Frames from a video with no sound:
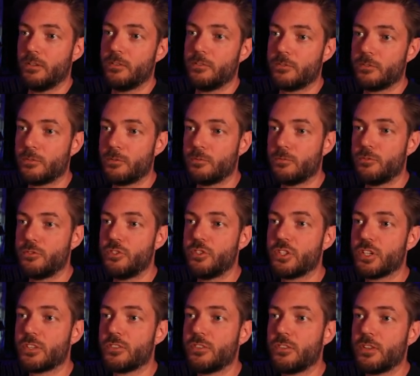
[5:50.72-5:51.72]
So
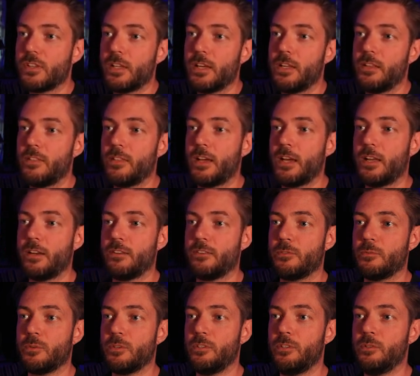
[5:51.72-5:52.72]
just like that
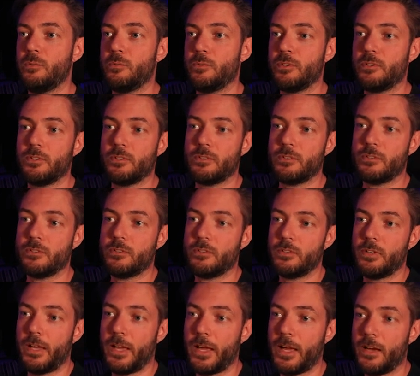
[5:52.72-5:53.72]
is what you would
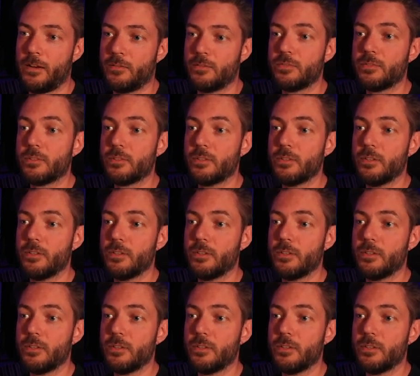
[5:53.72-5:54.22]
have